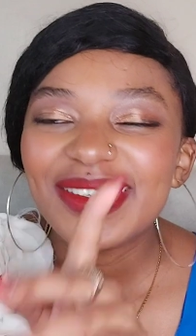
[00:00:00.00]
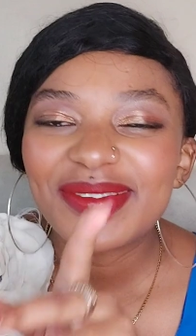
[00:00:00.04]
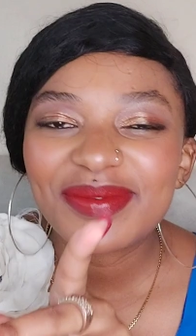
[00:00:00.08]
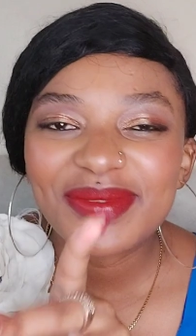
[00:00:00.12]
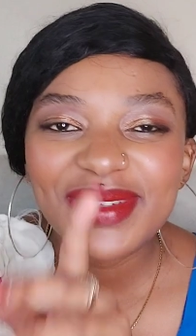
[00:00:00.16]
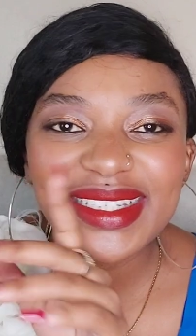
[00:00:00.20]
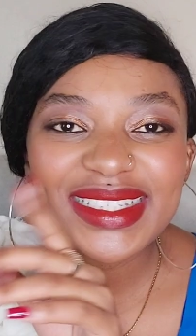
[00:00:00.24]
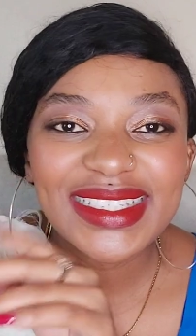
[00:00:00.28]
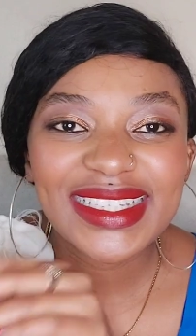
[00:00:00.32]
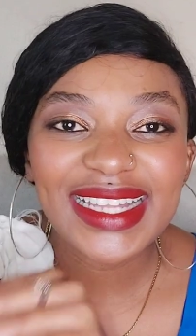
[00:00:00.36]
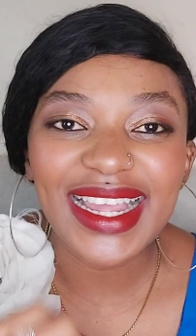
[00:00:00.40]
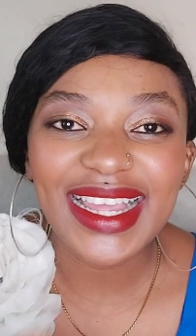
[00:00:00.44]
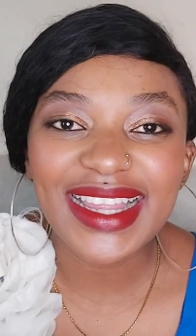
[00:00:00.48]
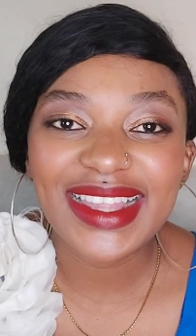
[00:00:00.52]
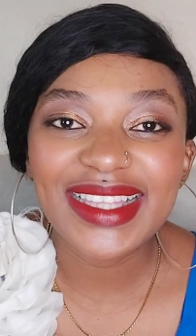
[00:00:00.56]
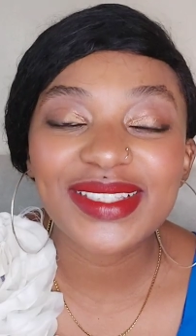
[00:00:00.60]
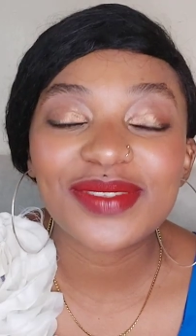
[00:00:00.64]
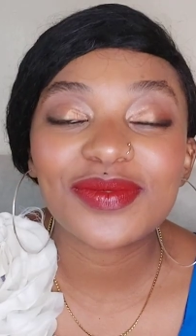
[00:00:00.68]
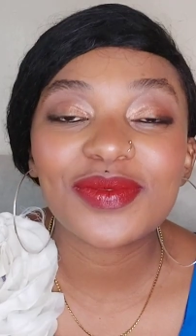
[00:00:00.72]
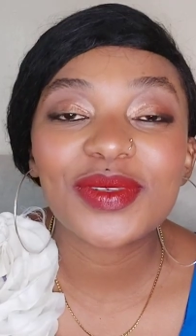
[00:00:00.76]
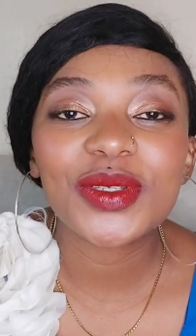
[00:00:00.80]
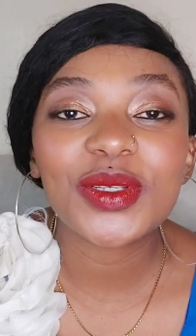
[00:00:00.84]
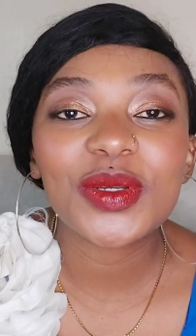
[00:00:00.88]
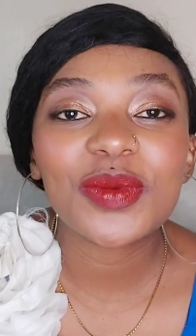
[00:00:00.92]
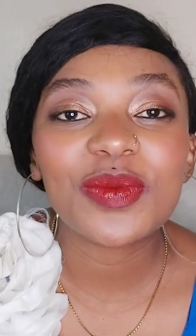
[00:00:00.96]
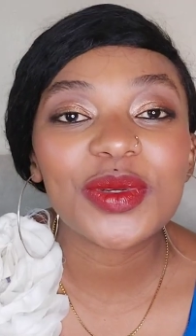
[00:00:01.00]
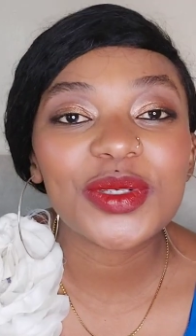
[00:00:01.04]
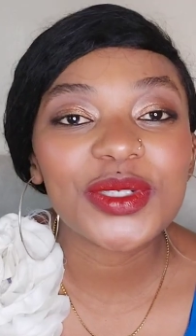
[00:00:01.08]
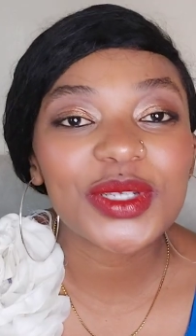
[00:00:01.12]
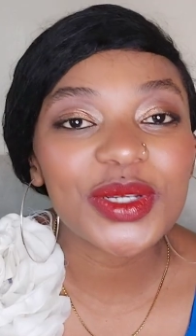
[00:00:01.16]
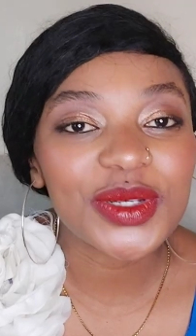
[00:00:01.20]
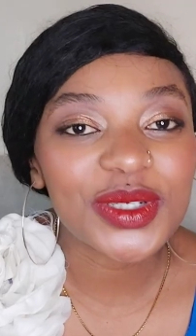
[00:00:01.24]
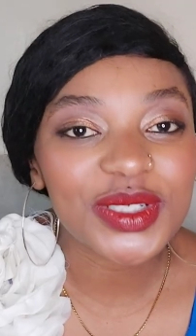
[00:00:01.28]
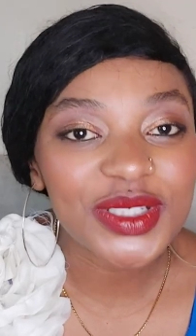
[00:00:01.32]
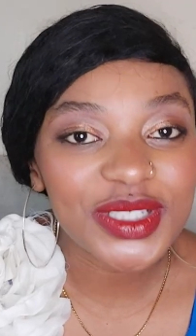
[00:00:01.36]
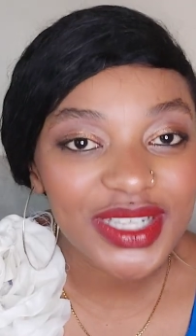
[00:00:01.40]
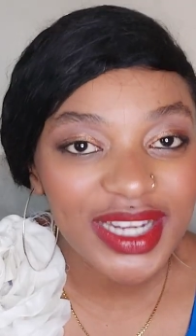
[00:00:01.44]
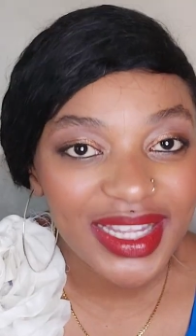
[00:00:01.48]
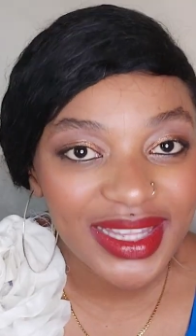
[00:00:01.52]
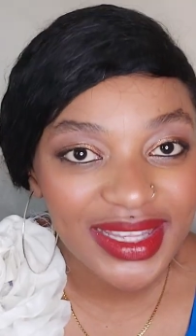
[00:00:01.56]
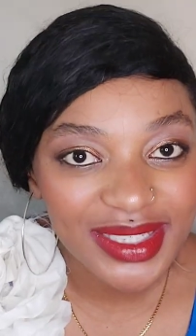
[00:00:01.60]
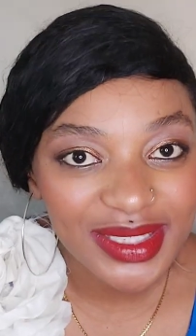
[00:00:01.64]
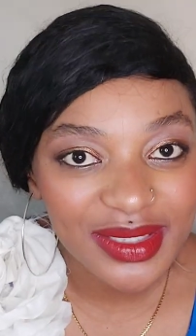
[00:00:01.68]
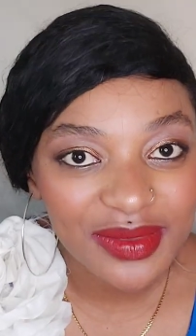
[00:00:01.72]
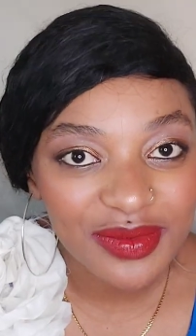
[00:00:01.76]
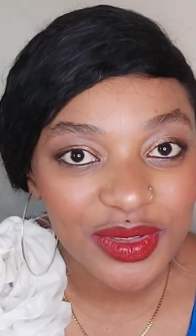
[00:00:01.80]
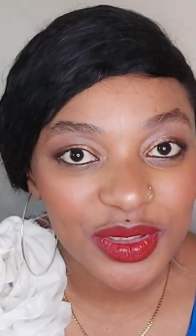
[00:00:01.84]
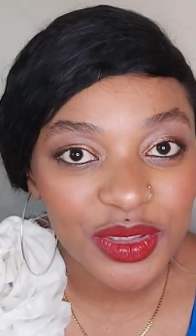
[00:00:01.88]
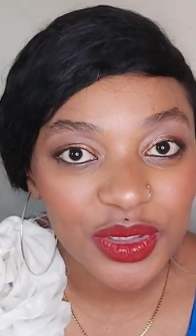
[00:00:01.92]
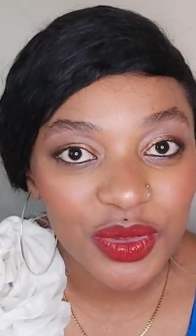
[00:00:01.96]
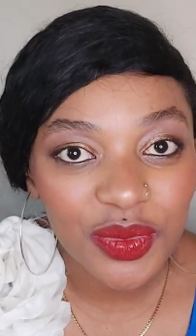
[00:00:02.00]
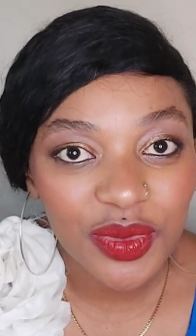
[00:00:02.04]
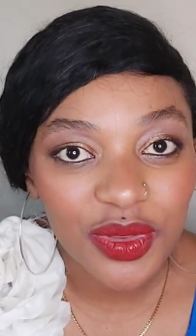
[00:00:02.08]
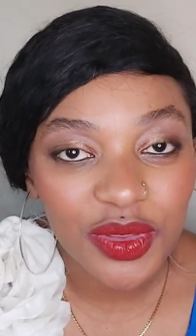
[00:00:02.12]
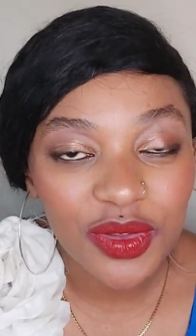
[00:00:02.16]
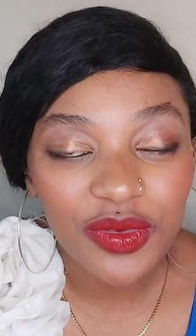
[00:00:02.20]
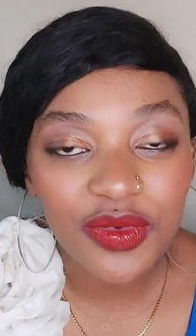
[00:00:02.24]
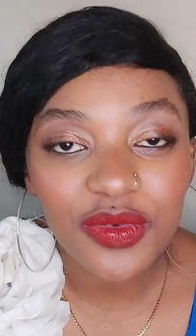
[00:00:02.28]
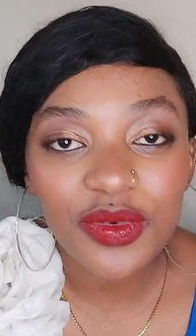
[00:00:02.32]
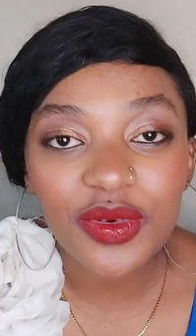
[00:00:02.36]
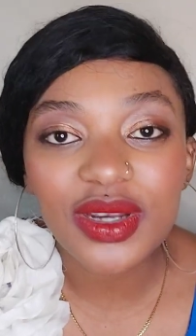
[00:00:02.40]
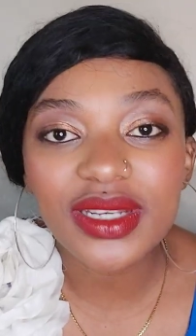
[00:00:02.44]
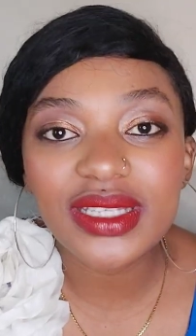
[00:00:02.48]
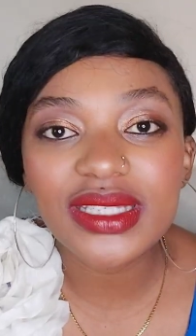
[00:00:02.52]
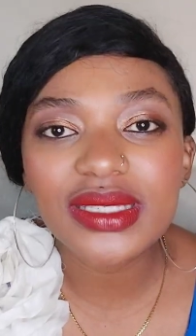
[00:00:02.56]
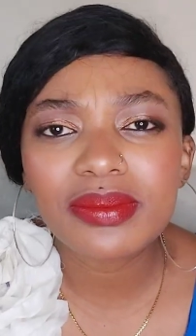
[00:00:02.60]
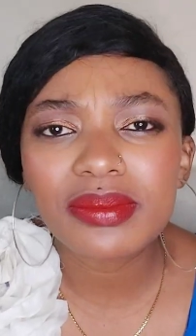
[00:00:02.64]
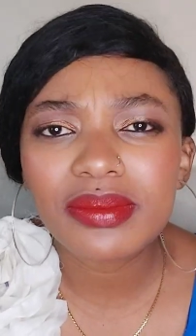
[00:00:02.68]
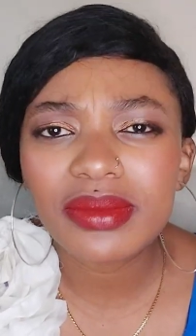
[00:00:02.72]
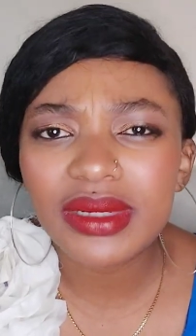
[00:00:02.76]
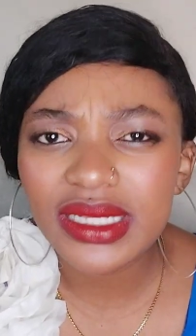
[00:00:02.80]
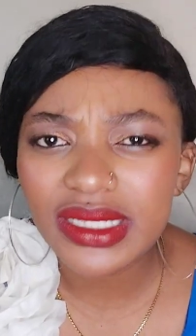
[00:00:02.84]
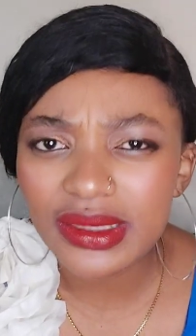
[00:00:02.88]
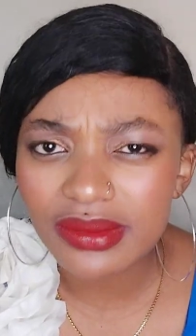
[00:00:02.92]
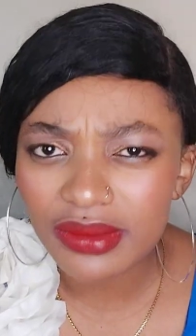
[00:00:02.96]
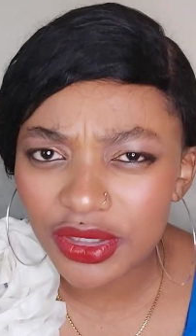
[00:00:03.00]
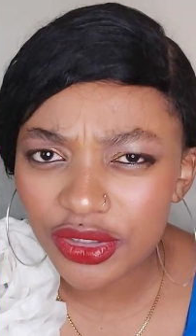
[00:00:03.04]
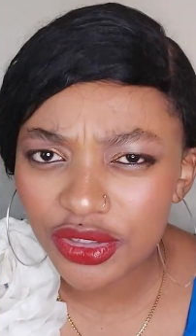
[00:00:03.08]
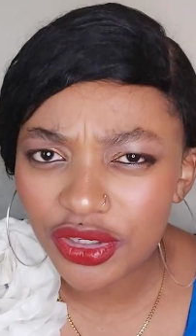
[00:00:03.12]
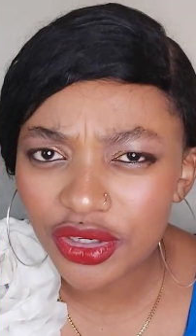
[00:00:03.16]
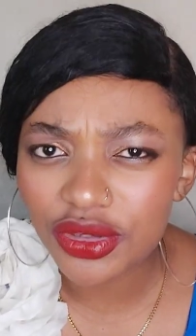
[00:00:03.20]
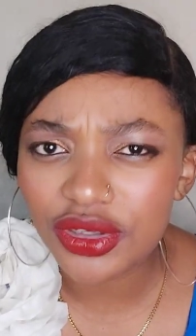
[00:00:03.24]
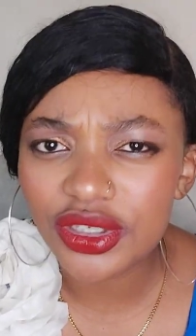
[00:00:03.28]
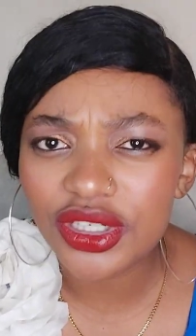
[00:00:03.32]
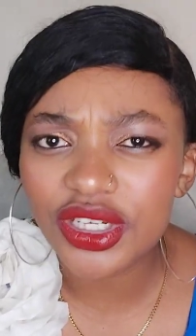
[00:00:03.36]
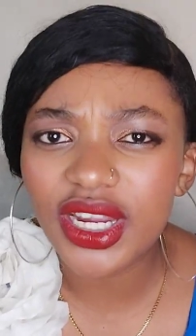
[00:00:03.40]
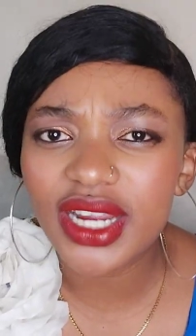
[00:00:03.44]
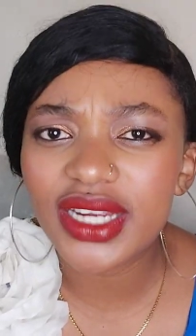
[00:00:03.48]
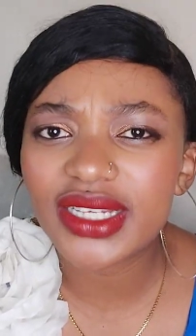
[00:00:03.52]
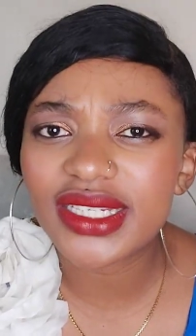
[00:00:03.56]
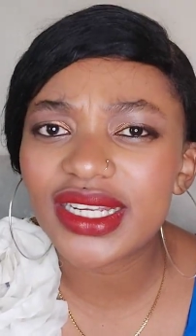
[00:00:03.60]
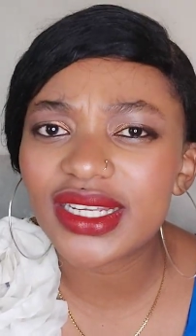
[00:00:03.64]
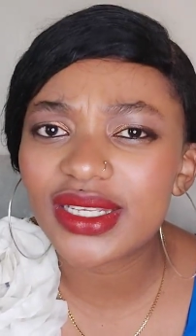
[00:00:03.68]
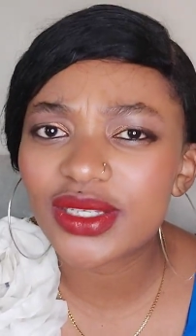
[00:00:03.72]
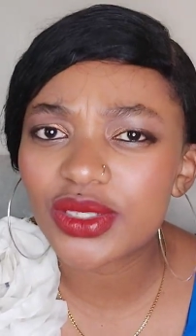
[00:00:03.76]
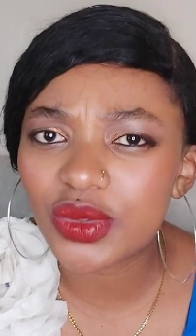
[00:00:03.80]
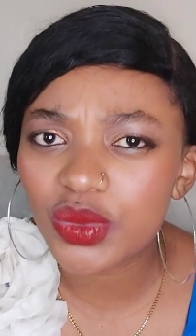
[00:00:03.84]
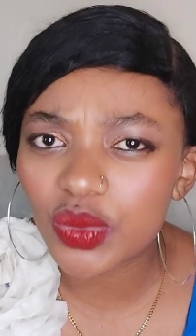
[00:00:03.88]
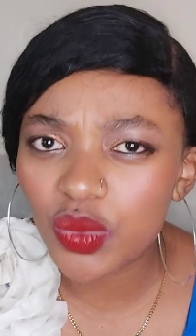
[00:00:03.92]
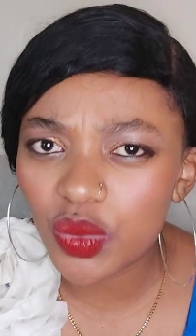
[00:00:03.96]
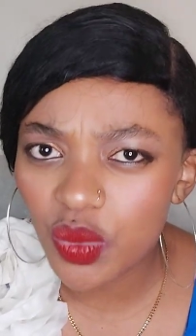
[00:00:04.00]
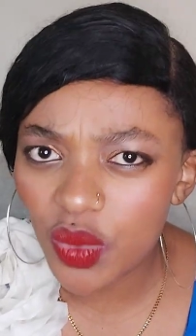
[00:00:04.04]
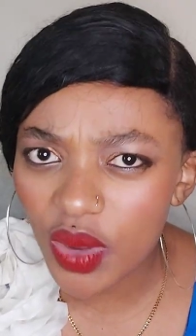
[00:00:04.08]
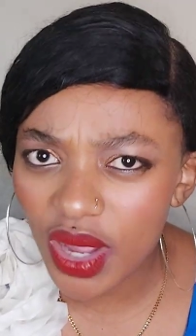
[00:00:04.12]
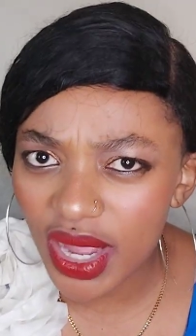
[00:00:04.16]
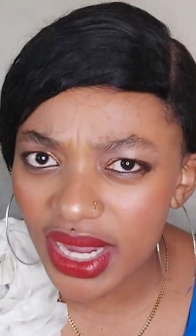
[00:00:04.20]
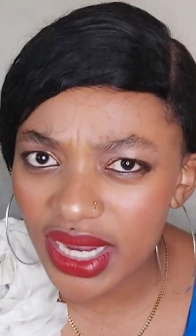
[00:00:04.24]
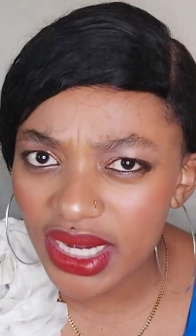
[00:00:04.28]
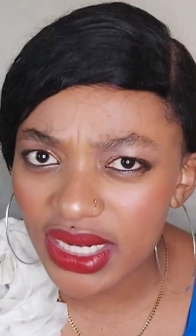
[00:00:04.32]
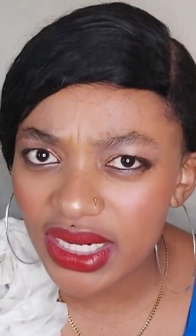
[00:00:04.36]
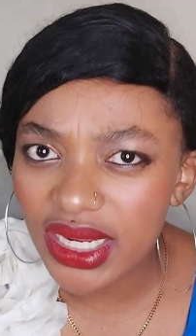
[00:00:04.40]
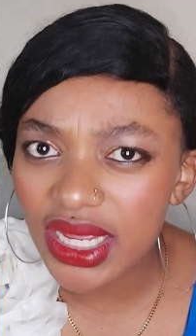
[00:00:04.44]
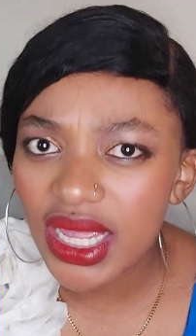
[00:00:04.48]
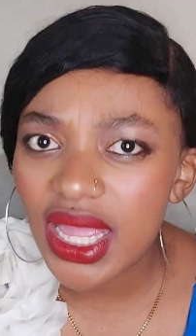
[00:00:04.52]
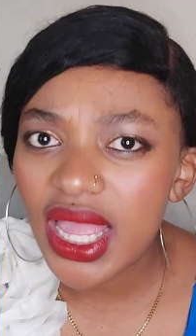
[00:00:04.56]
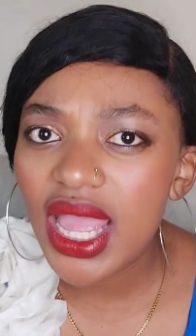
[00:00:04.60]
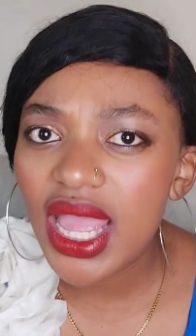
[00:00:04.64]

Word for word: Please like this video. Make sure you share this video with your friends. Please make sure you share it as wide